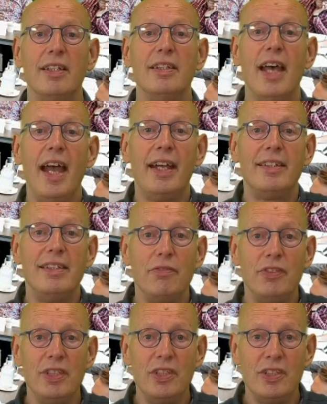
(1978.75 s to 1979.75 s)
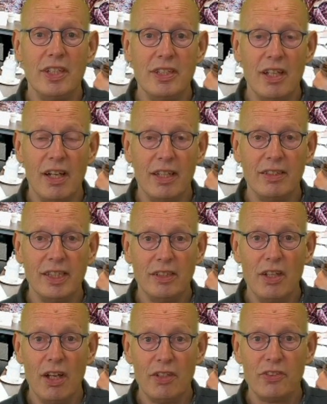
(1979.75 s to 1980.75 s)
the activities that the
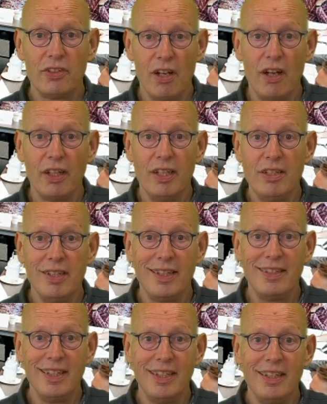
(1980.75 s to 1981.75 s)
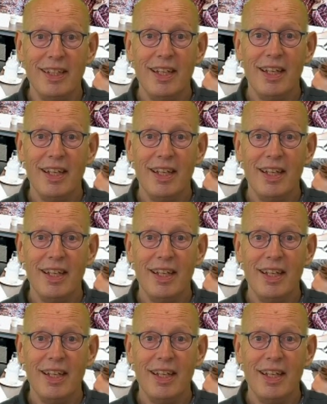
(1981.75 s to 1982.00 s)
architect does, architecting,